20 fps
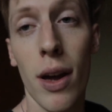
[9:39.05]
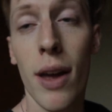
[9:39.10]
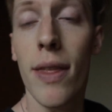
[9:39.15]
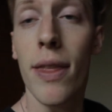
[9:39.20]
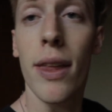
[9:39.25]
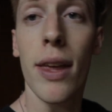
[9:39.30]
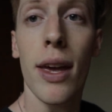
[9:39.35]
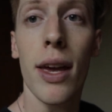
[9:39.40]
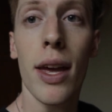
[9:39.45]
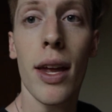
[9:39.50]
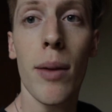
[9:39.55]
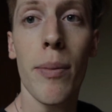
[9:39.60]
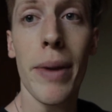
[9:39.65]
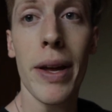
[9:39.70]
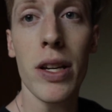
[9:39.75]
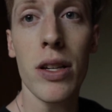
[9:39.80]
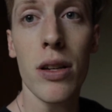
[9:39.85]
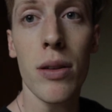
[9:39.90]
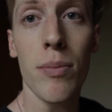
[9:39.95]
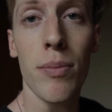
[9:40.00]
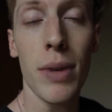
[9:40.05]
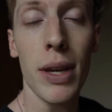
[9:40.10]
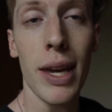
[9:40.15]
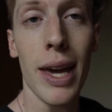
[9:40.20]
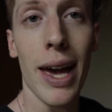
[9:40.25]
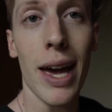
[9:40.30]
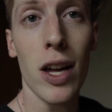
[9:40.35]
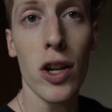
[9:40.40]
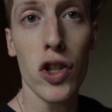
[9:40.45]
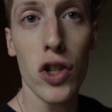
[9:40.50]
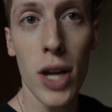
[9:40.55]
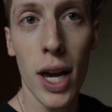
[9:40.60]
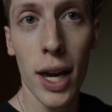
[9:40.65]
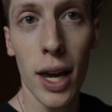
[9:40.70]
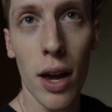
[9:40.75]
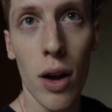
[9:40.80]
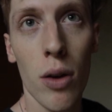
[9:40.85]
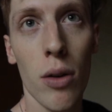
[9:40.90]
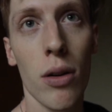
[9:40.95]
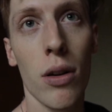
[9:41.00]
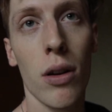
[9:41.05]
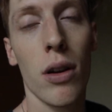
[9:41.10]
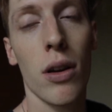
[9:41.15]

and then mention me at checkout.